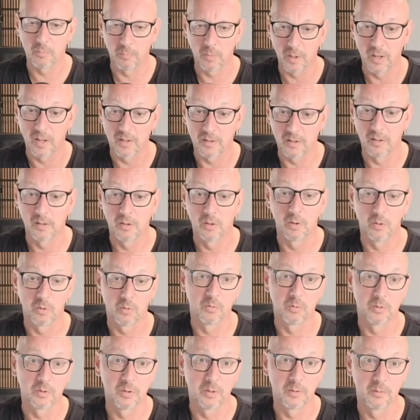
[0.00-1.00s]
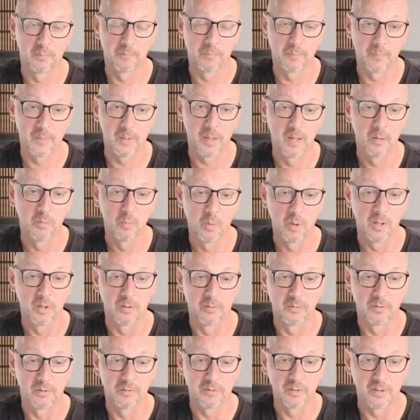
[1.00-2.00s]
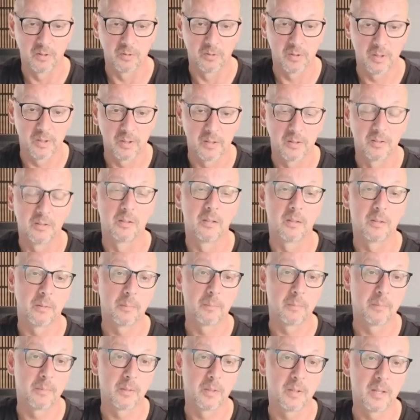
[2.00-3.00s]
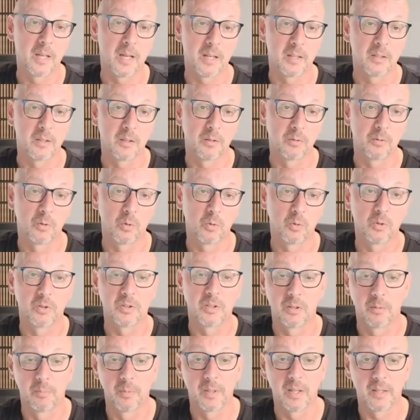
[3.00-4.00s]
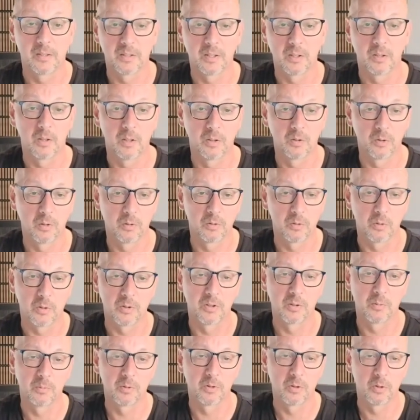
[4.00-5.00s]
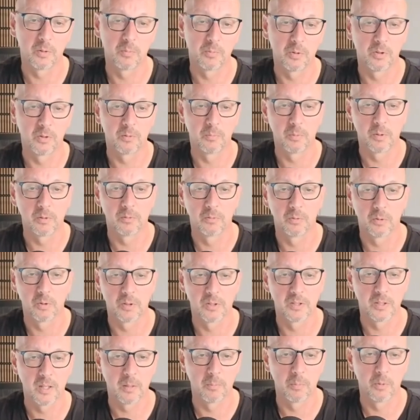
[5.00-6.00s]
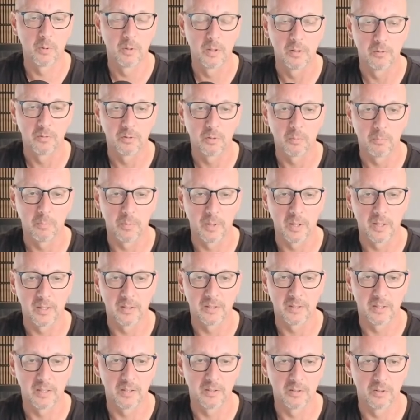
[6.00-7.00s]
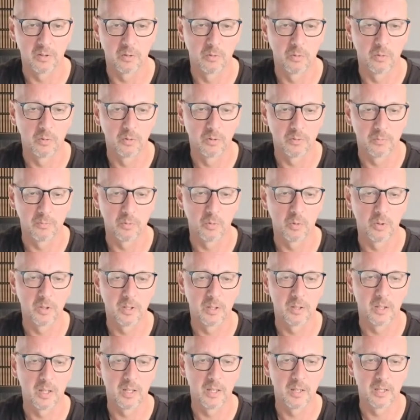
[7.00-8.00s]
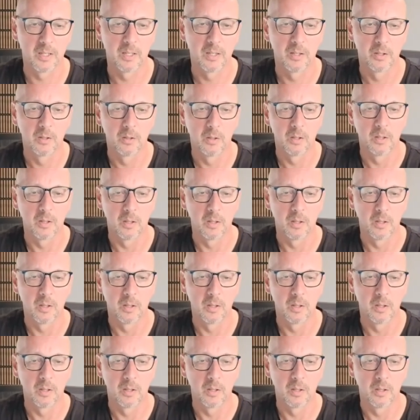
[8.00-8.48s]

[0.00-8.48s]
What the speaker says: Python code. And what are 50 credits? That, of course, depends a lot on your subscription, but for example, if you pay €6.49 here,